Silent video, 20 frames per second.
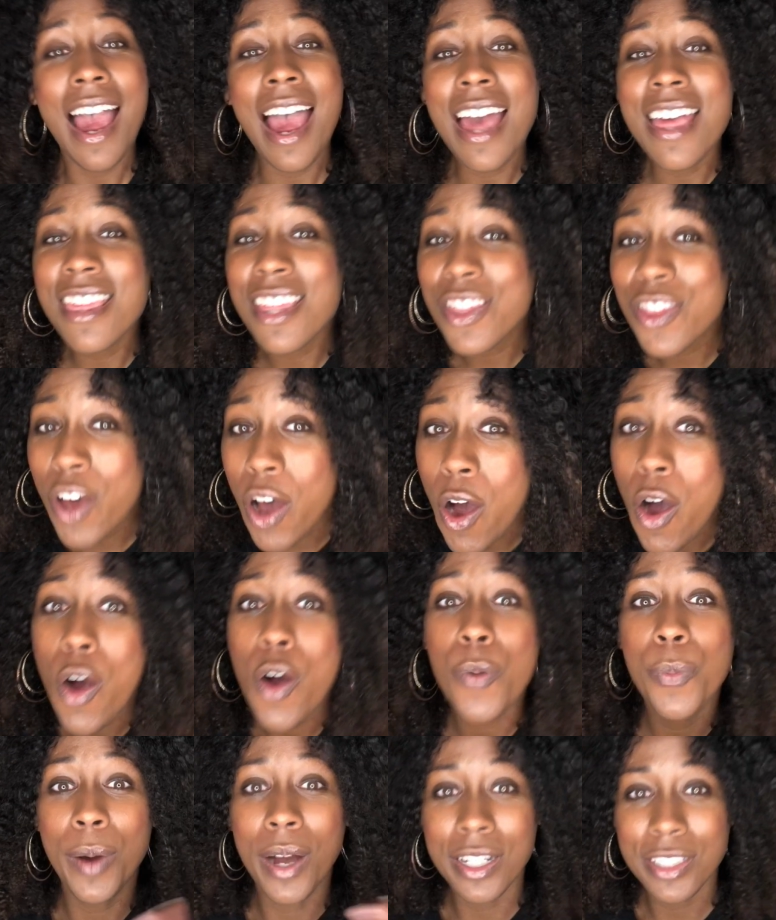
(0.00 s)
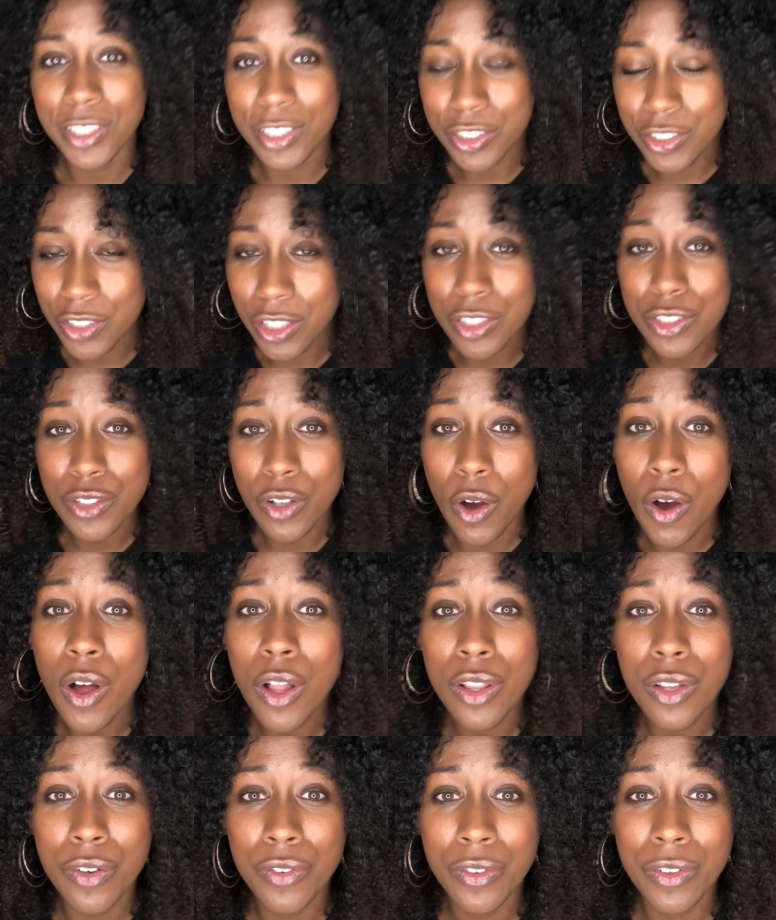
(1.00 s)
And then the whole process starts
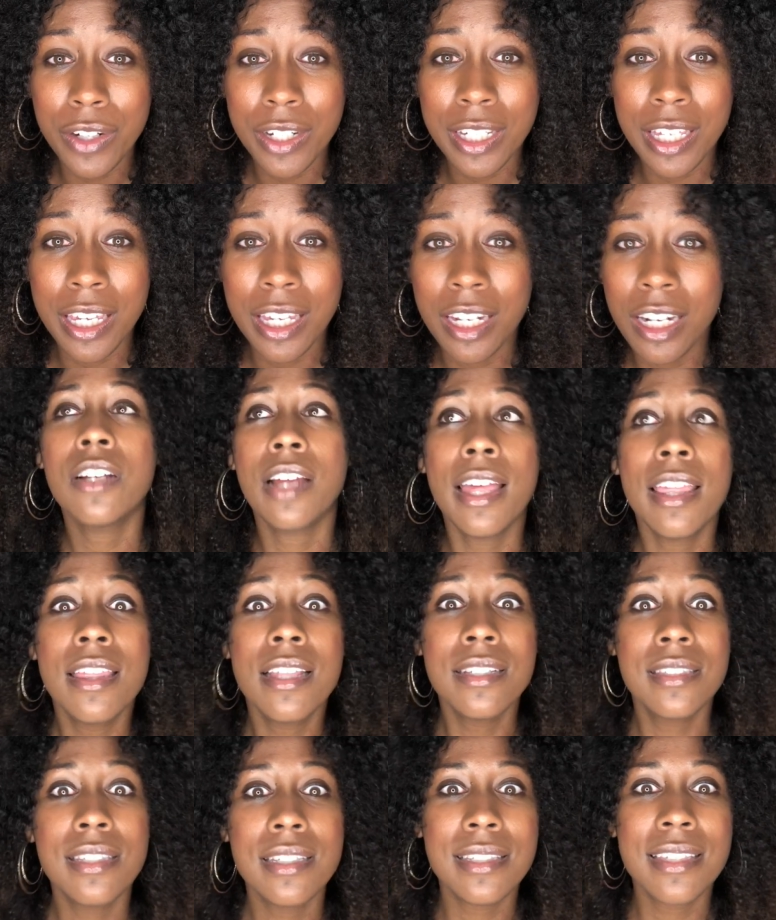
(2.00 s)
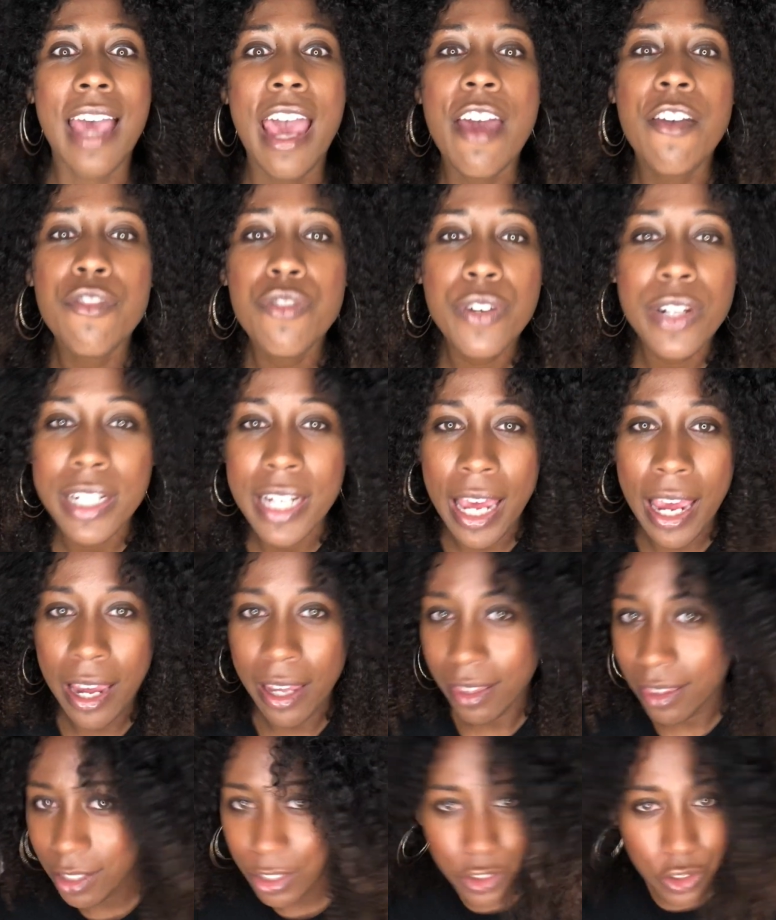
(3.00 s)
all over again. And this is every
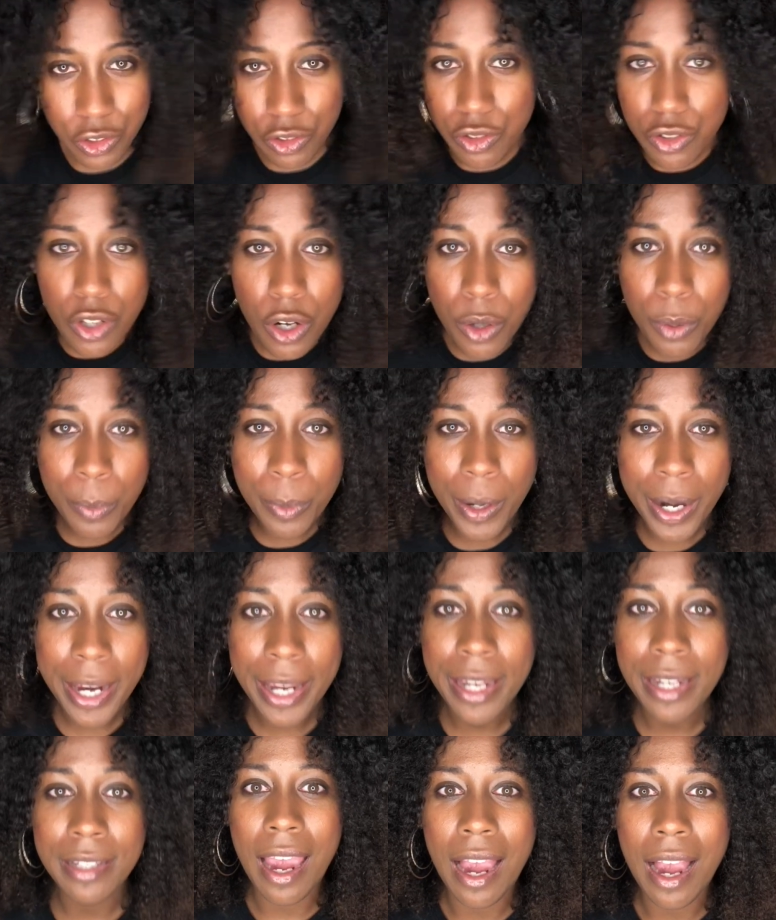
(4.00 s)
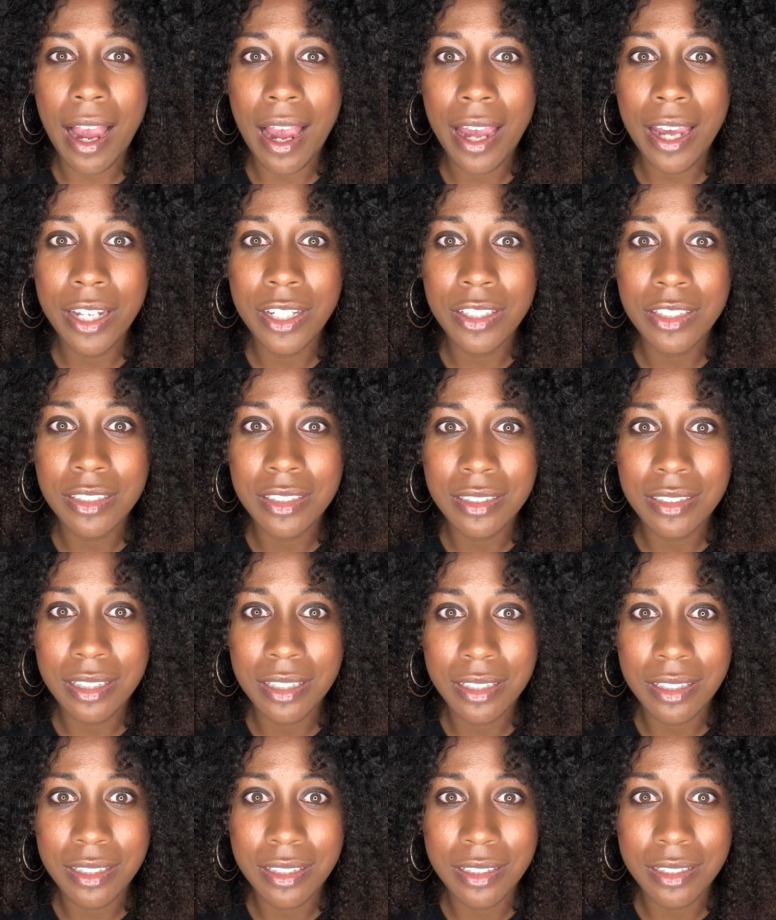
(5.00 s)
day. There's no break, and you're just
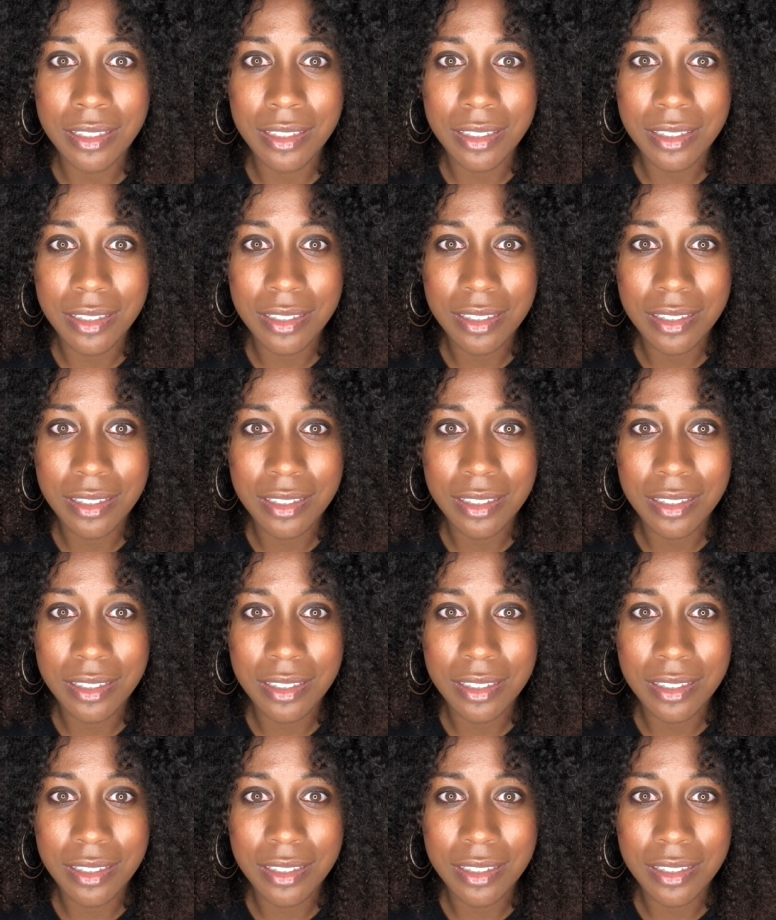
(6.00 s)
like this